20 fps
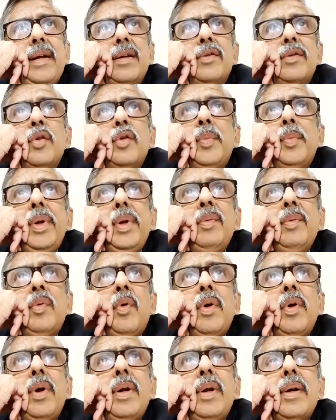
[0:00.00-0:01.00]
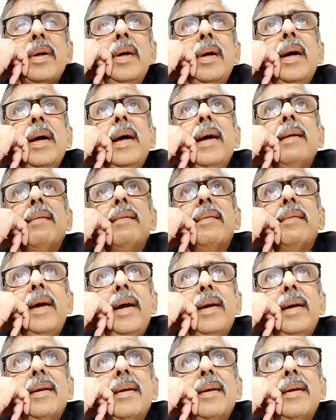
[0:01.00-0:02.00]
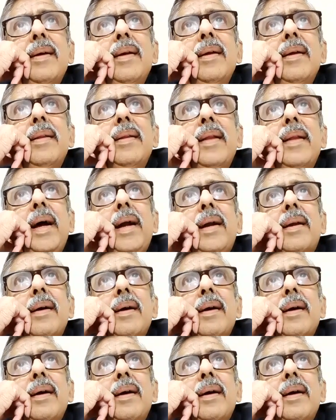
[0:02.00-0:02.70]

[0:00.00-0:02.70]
The Supreme Court has said that